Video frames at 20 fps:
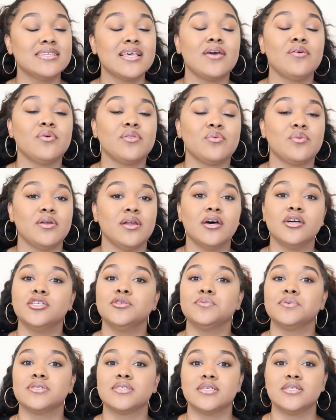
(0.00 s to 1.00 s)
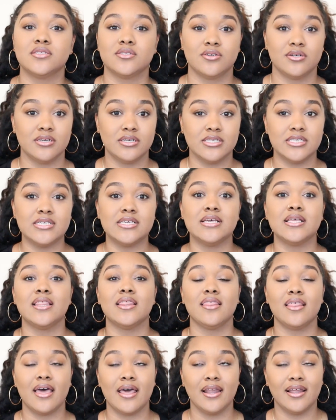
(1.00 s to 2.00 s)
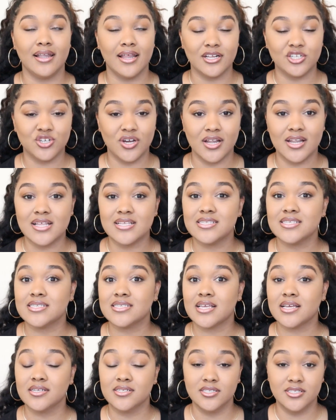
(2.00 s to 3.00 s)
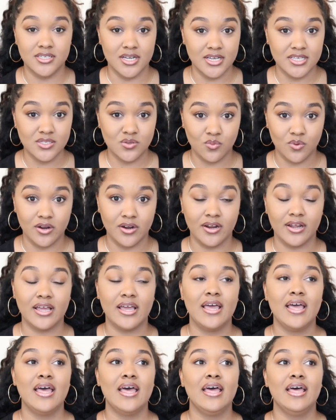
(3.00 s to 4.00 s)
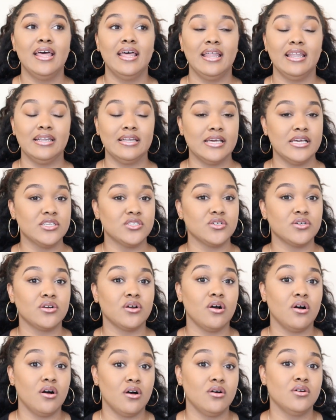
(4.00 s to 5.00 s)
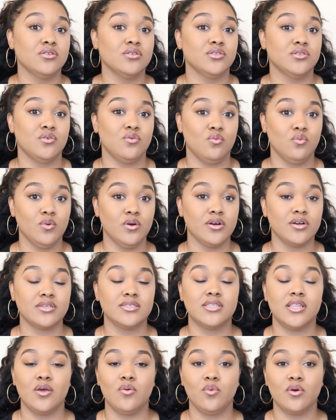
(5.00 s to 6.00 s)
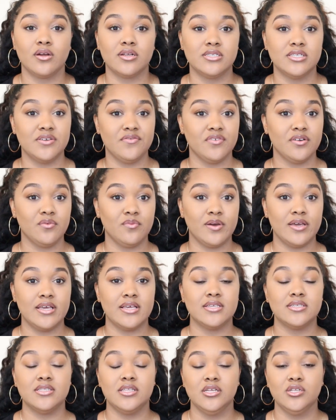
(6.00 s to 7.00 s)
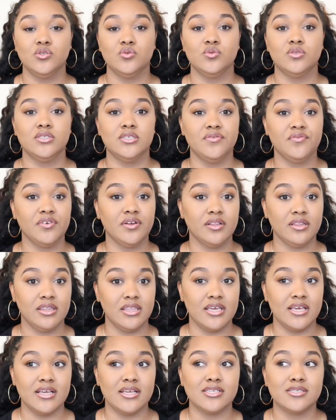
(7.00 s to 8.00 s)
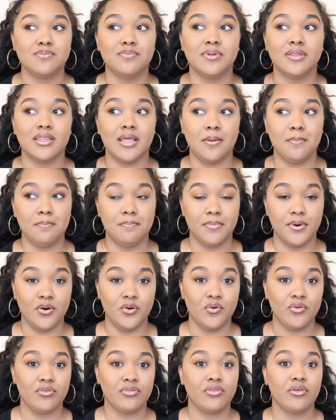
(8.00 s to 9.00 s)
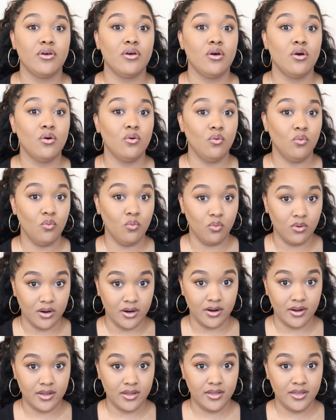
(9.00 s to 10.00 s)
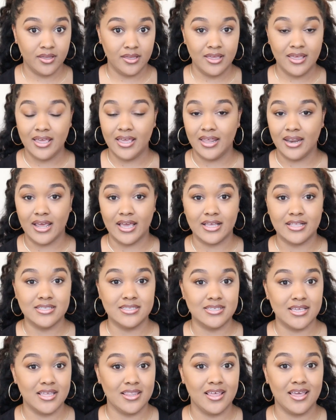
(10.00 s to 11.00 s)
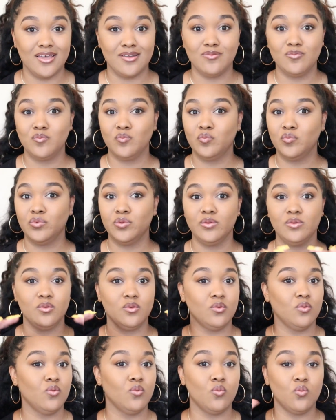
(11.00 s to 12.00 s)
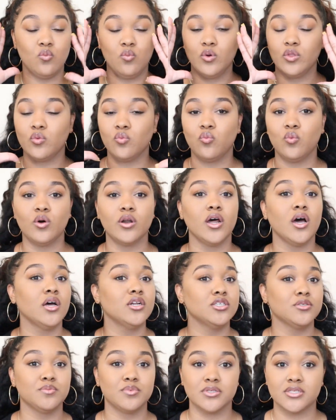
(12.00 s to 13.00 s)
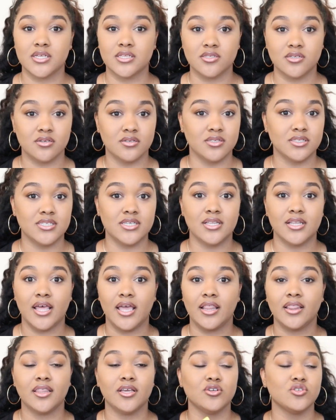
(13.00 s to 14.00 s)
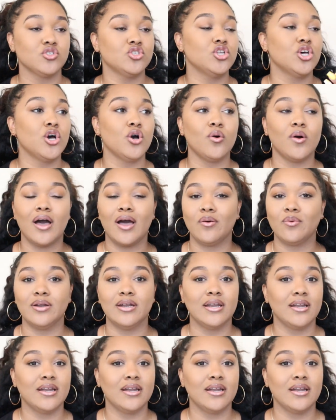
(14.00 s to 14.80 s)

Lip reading: say with 100% certainty that electrolysis does work, and laser also works. They work different ways, they do different things, but they both work. And I can say that with 100% certainty. Like, there's no, I